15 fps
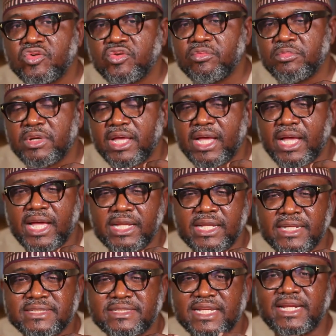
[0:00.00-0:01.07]
So,
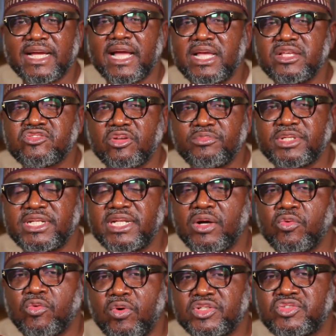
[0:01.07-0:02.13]
and Sadaqah is something
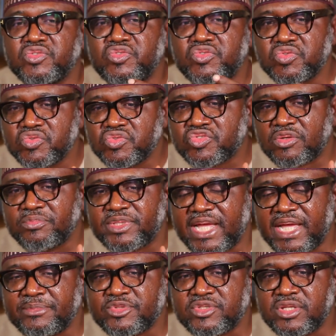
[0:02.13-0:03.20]
that we want to do
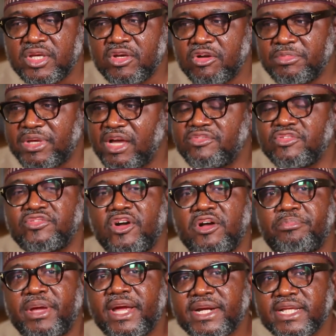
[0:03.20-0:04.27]
sometimes on behalf of
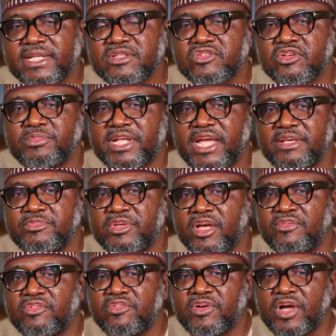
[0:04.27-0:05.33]
our parents, sometimes on
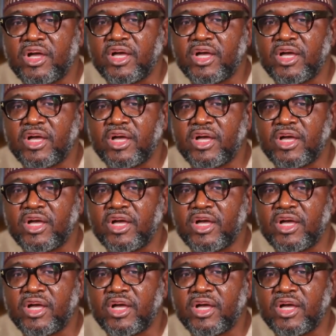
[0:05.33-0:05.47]
behalf of